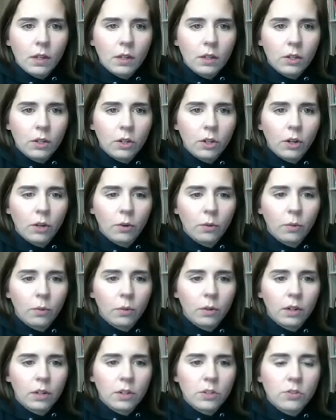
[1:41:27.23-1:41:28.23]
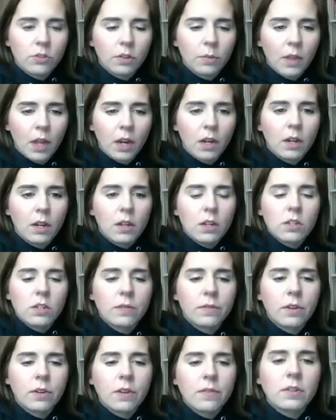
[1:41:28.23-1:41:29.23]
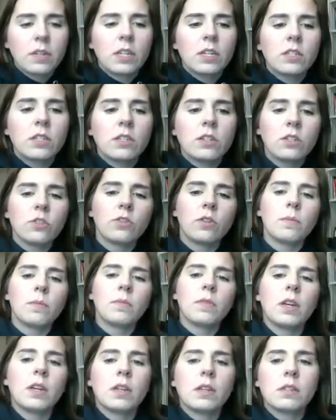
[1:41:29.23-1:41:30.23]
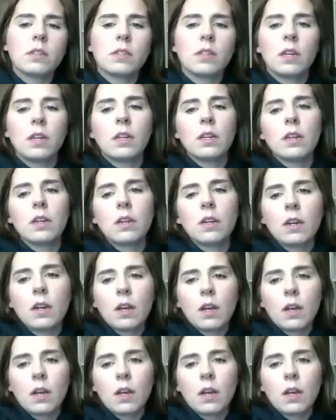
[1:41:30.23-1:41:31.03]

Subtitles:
No, we're going to trim that. So if you ever need to trim things in